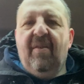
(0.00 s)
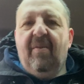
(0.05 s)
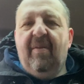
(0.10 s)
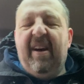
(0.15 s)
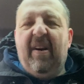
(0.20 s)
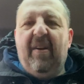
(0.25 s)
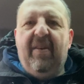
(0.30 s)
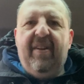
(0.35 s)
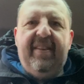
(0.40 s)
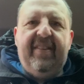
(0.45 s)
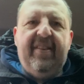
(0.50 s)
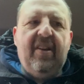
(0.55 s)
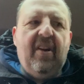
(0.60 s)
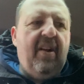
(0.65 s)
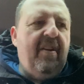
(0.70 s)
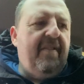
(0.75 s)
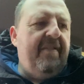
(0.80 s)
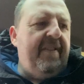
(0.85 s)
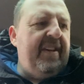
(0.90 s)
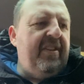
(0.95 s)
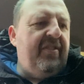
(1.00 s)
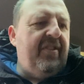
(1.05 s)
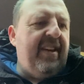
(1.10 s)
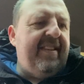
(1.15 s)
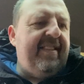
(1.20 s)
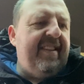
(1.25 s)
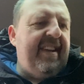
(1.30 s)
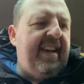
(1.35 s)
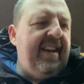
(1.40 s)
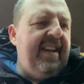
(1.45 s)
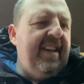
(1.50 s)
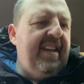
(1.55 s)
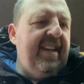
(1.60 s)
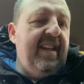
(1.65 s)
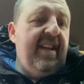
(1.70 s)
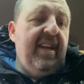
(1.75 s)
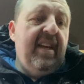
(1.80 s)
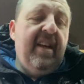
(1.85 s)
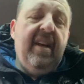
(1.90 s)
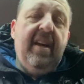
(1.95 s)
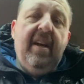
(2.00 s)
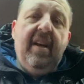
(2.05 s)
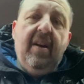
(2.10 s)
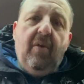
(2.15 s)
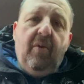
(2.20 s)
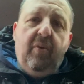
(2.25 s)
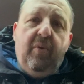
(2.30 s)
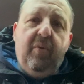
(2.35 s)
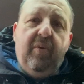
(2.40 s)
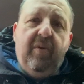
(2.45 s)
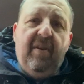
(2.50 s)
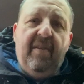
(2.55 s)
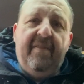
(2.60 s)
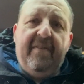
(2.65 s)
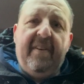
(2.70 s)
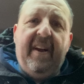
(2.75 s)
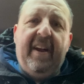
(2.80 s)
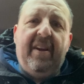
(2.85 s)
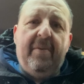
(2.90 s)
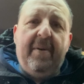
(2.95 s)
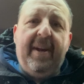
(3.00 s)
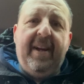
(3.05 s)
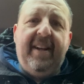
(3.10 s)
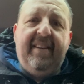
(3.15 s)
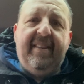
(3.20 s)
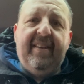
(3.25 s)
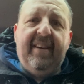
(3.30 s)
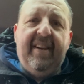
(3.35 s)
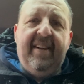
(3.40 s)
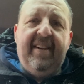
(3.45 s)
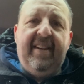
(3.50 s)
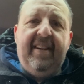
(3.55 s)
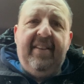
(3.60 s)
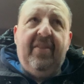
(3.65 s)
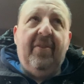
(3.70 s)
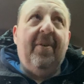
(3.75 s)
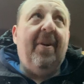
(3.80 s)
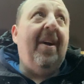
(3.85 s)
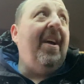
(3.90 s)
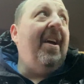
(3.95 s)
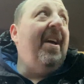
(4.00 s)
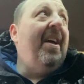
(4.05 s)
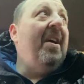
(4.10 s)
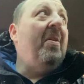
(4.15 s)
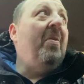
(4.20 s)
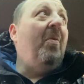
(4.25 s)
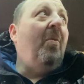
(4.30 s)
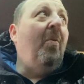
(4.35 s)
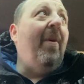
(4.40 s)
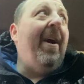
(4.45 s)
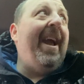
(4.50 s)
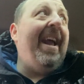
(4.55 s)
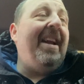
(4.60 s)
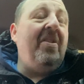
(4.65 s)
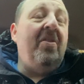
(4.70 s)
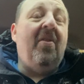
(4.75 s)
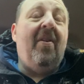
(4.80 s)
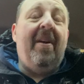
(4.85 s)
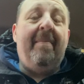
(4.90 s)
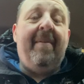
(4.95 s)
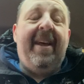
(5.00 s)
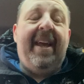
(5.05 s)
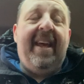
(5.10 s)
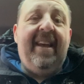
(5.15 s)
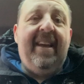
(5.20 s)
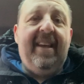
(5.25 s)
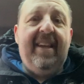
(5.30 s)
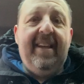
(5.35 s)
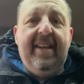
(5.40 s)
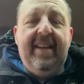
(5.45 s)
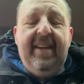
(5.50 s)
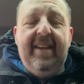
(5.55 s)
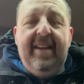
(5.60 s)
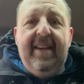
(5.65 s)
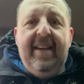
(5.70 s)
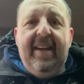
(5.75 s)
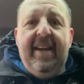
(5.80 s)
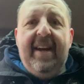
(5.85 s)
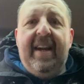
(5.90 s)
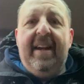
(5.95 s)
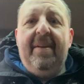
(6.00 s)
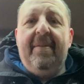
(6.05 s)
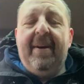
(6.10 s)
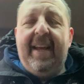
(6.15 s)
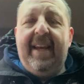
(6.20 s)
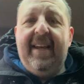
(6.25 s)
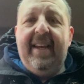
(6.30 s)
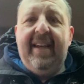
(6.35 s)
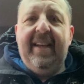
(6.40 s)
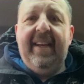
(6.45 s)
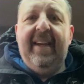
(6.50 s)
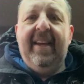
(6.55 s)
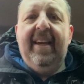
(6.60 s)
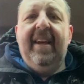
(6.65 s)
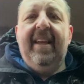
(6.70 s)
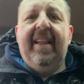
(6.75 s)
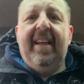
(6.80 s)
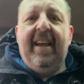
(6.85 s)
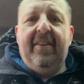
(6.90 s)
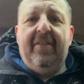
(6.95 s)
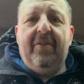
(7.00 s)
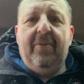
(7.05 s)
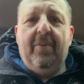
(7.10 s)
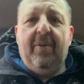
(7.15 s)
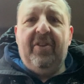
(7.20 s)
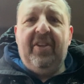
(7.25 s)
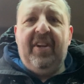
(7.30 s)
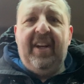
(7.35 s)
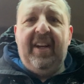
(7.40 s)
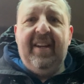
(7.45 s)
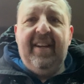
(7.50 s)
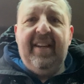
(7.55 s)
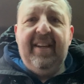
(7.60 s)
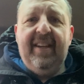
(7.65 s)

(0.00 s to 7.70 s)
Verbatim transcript: well, started off interesting, very quickly turned into a wet nightmare. Anyway, thanks for watching.